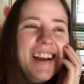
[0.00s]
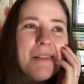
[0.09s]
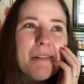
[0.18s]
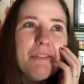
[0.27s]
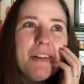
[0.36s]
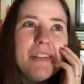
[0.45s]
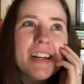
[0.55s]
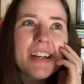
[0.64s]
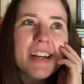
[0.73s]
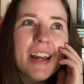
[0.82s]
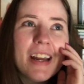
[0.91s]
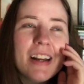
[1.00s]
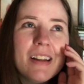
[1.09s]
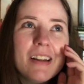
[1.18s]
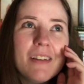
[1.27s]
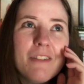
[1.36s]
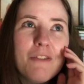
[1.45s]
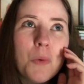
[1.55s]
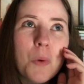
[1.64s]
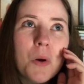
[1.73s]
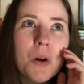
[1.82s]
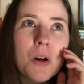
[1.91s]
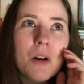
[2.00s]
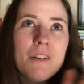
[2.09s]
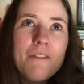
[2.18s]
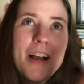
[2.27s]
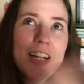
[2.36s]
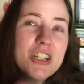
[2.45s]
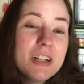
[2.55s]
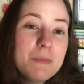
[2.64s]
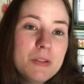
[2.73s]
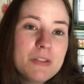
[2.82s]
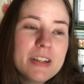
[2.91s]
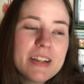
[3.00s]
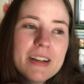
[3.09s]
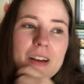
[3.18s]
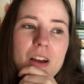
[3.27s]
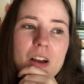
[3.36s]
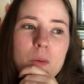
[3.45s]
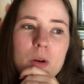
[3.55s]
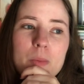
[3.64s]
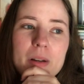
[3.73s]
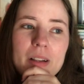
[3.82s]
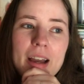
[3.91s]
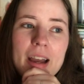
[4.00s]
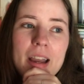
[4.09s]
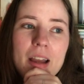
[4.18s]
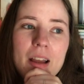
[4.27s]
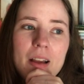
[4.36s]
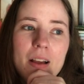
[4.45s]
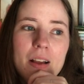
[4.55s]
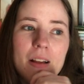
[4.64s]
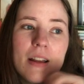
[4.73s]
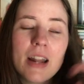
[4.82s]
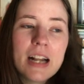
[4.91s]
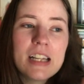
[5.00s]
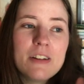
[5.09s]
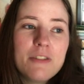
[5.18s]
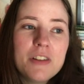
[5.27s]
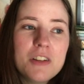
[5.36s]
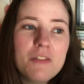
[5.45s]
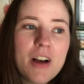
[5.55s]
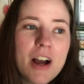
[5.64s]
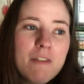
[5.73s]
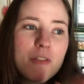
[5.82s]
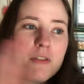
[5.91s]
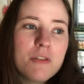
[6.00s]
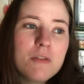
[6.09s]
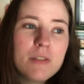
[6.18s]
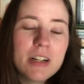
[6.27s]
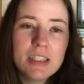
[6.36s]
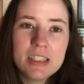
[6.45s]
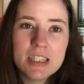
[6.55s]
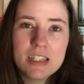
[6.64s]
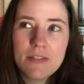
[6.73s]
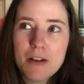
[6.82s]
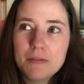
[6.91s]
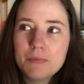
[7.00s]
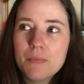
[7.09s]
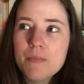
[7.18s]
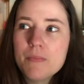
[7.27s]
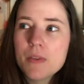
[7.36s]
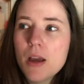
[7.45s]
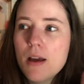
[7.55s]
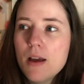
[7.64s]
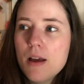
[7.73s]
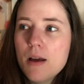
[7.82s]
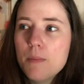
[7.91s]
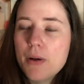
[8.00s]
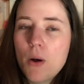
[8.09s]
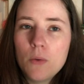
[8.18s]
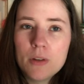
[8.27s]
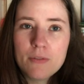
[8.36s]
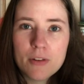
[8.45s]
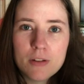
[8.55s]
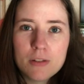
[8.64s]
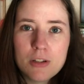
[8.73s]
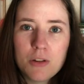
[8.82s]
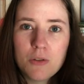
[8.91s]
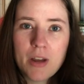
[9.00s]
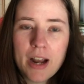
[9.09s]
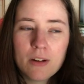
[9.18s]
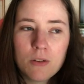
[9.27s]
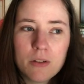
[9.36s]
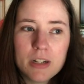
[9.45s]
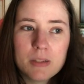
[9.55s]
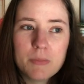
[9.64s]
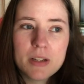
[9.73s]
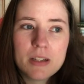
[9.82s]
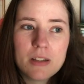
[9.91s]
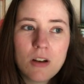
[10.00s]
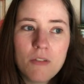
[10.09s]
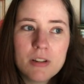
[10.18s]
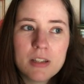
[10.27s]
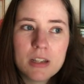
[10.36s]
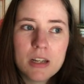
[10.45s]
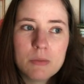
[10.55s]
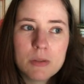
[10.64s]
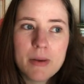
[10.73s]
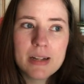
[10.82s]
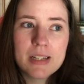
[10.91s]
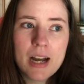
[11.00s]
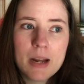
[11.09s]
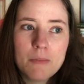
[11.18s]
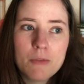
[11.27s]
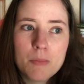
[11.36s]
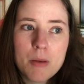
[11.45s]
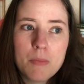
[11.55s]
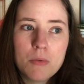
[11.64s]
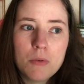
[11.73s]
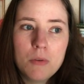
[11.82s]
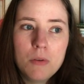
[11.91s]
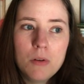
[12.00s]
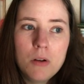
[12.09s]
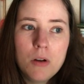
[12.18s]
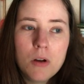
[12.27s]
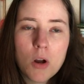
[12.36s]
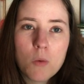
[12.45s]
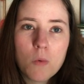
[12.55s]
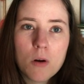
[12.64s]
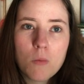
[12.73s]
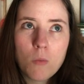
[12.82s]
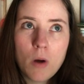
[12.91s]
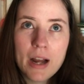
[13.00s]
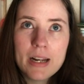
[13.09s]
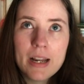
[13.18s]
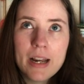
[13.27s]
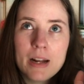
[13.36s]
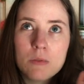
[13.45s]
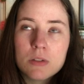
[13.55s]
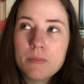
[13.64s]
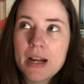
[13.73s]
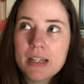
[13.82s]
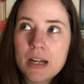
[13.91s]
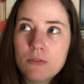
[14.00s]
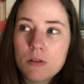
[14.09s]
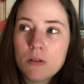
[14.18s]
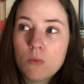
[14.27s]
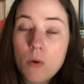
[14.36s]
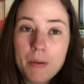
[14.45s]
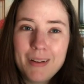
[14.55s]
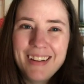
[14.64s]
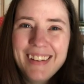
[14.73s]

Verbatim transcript: My favorite decade for fashion and music would be like nineteen fifty-five through nineteen sixty-five, but only for those two categories, because it's obviously it was a bad time for people who weren't white, and it was a bad time for women.